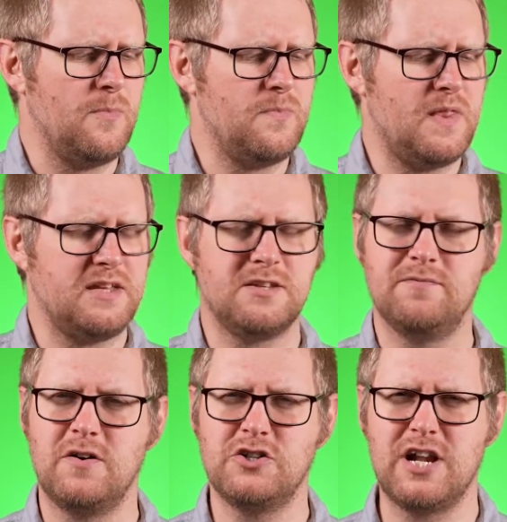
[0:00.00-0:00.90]
there's some
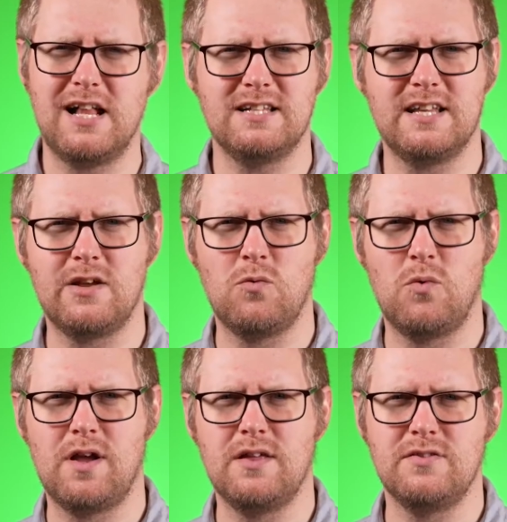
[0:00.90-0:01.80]
functionality
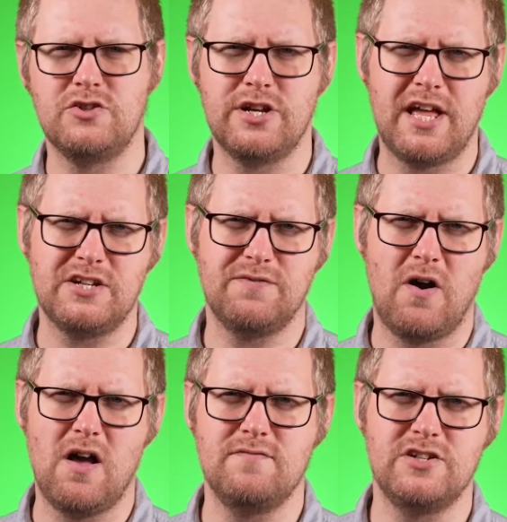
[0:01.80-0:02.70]
with
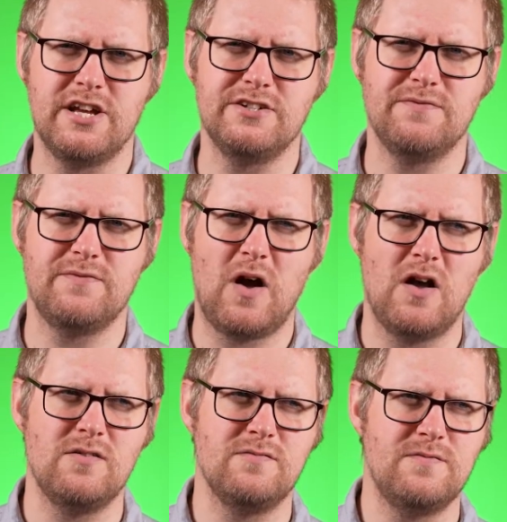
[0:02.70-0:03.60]
GH5,
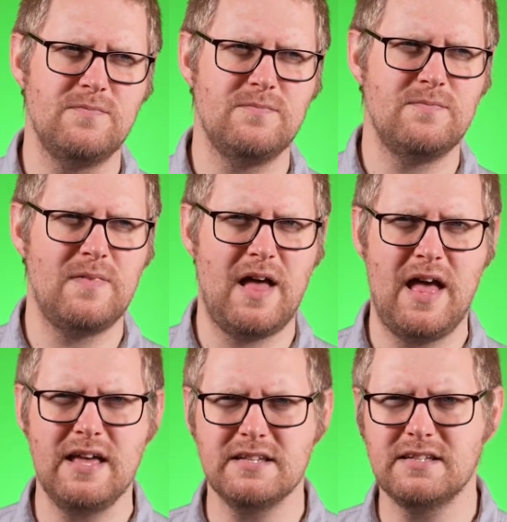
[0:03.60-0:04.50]

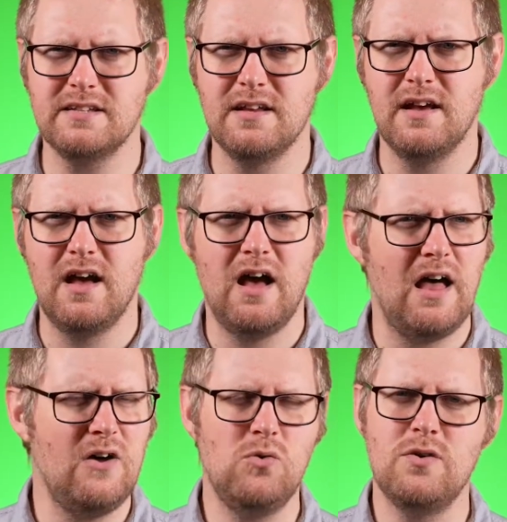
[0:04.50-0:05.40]
GH5S,
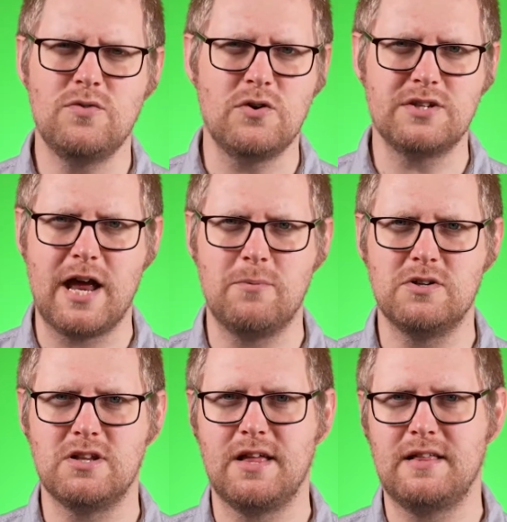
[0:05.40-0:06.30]
all of those
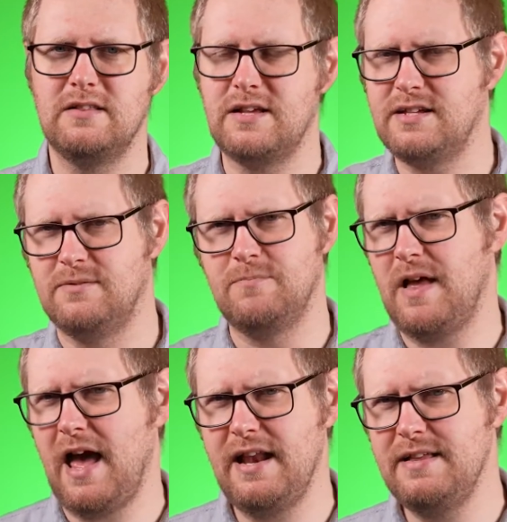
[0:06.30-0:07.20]
cameras, I
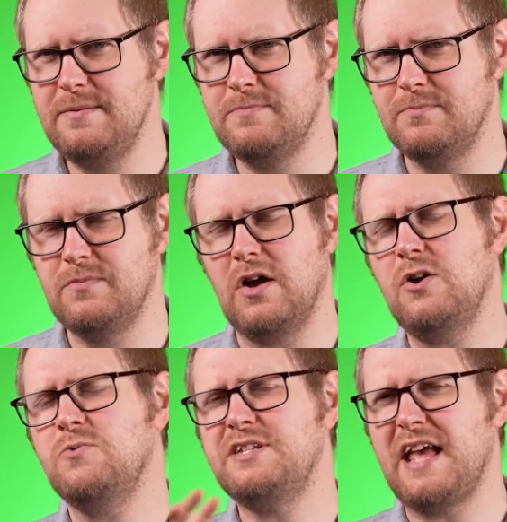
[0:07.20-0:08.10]

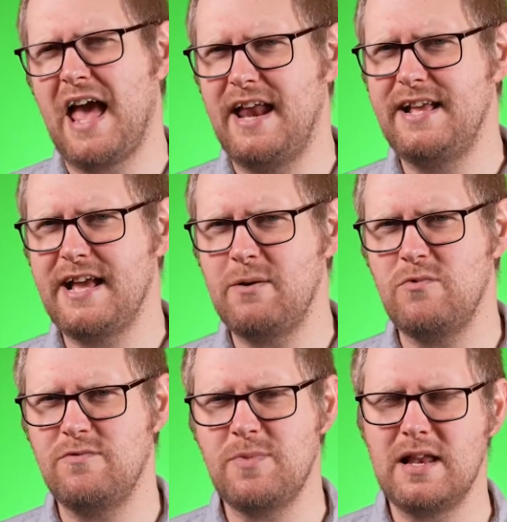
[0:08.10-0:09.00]
don't want to say any
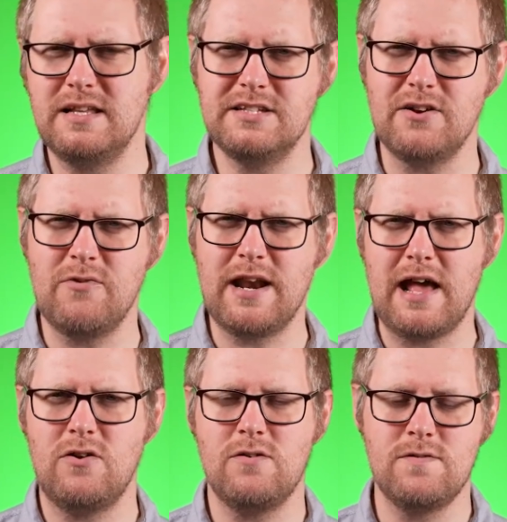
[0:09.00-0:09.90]
camera from that list I ran
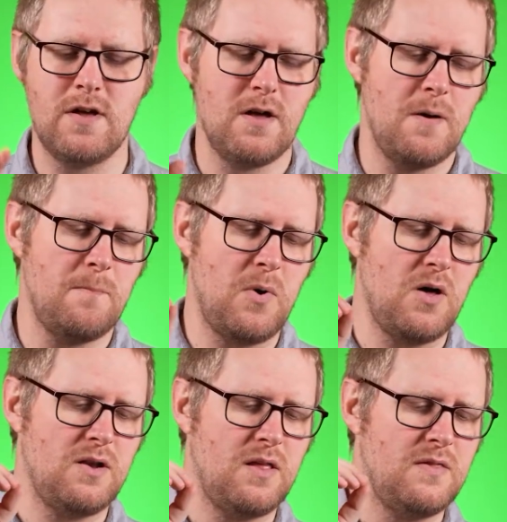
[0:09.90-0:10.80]
out of,
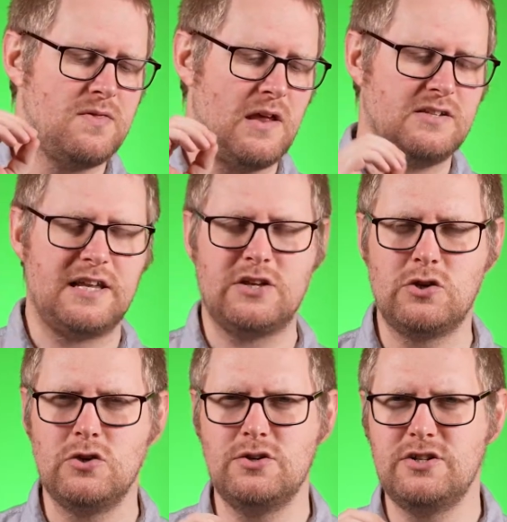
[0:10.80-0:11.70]
but there's a
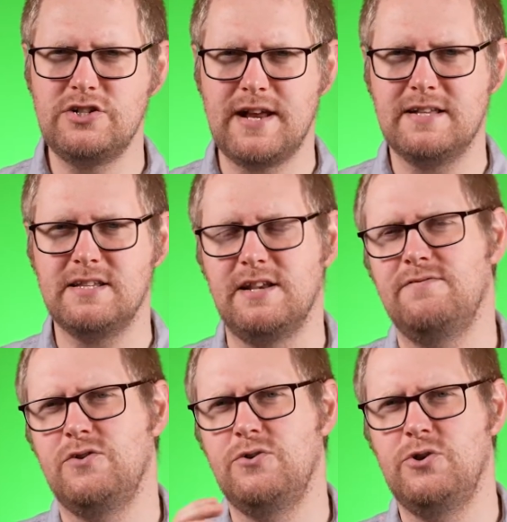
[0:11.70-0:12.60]
good chance that
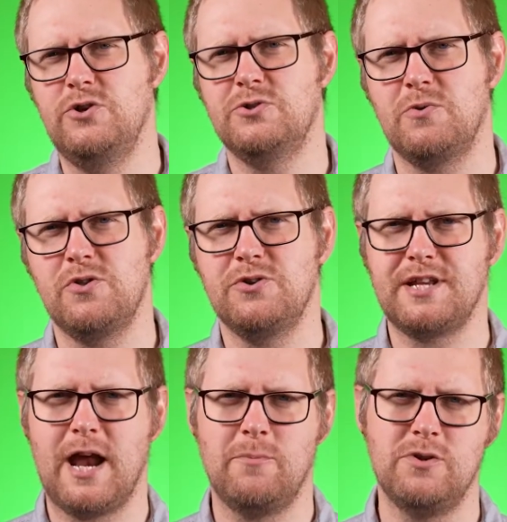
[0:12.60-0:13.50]
if you use one of those
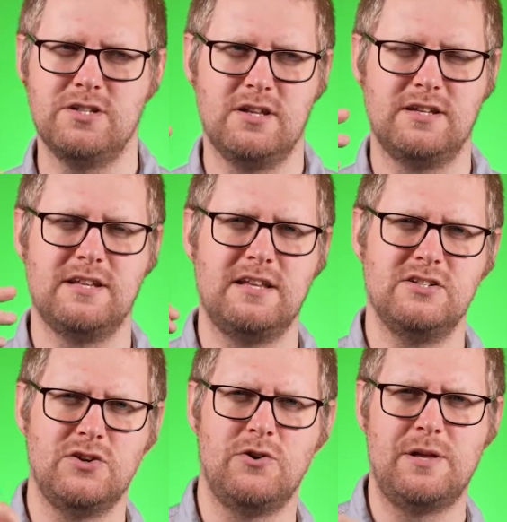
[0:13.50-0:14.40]
cameras, like say
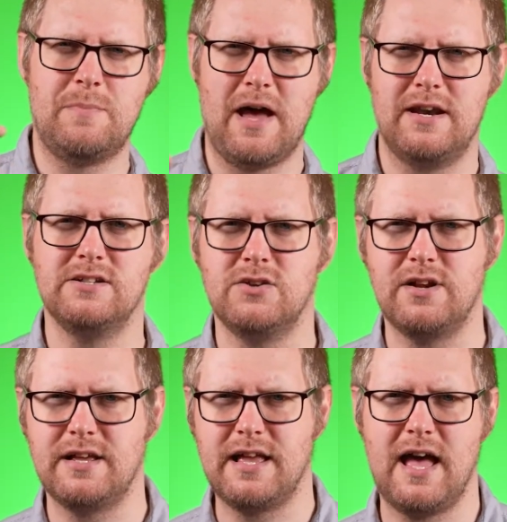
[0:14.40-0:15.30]
Sony,
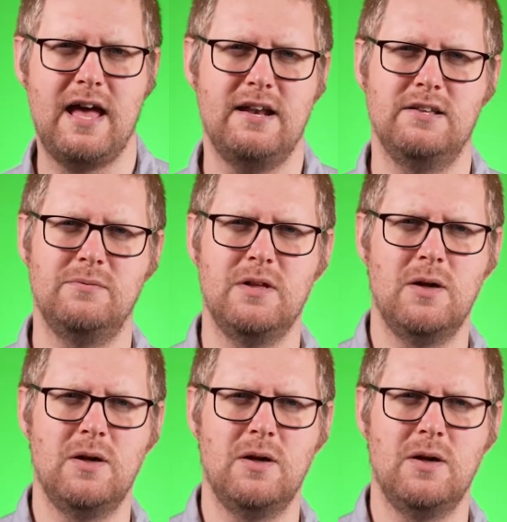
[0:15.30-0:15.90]
Panasonic, Canon,